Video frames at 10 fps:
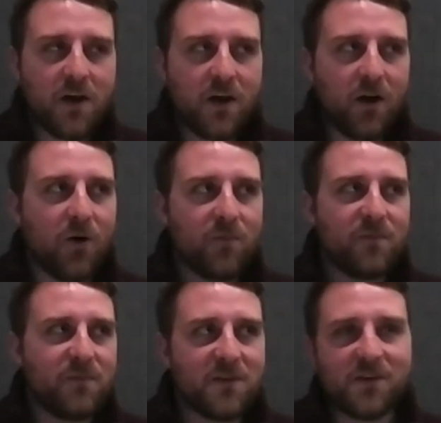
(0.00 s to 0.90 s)
oh,
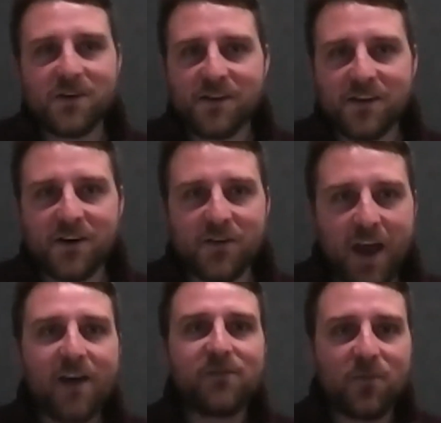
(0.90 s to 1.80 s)
you
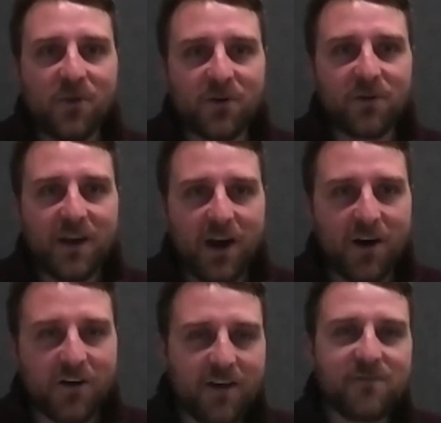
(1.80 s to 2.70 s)
have to work really
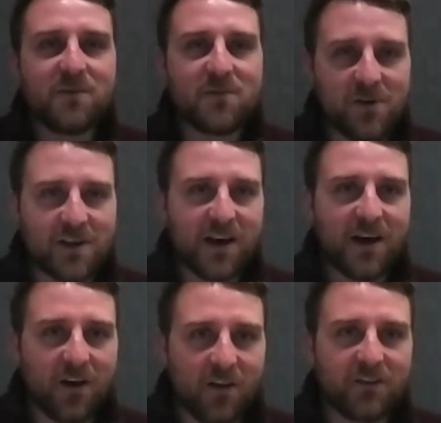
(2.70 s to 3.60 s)
hard. You have to be working
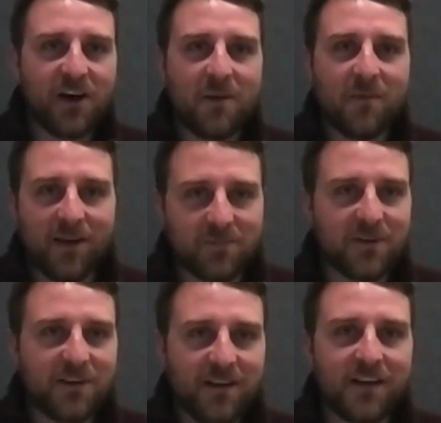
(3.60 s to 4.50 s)
on it all the time. There has
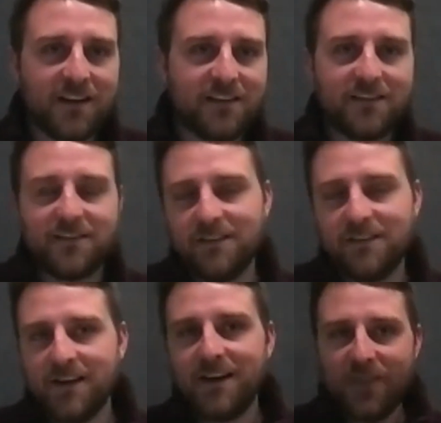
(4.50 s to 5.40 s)

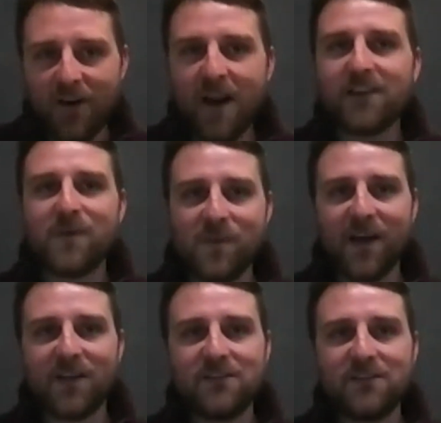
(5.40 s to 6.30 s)
to be a
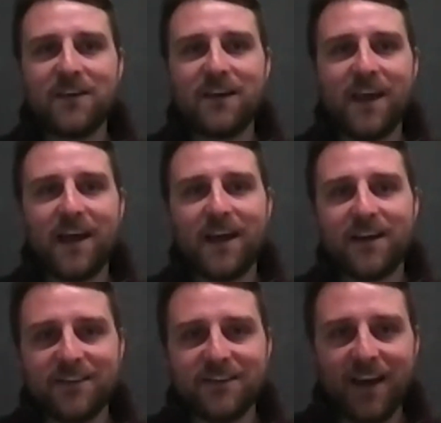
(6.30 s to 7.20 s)
balance.
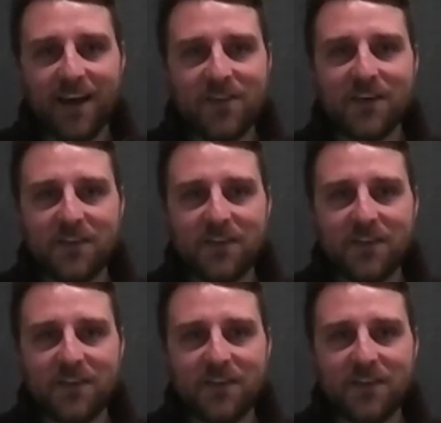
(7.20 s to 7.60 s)
And I think